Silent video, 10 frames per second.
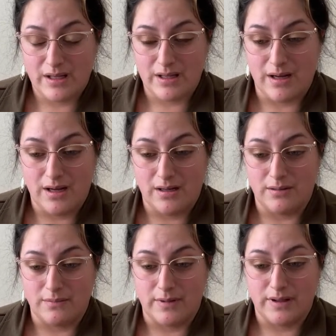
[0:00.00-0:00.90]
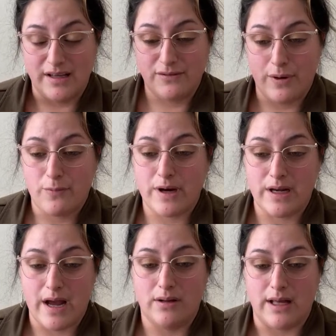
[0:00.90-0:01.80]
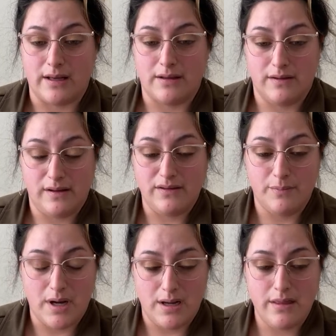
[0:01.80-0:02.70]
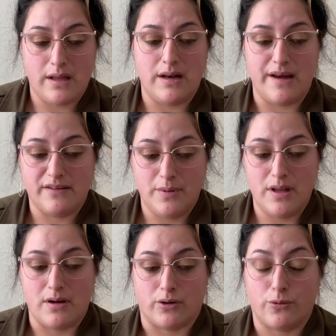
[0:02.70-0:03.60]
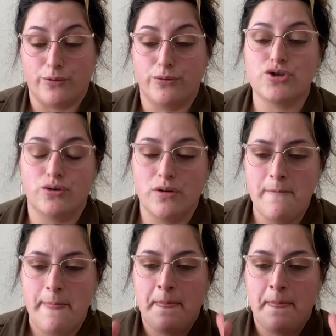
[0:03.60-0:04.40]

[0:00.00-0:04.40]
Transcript: um, that's why right now, like this month and next month are crucial.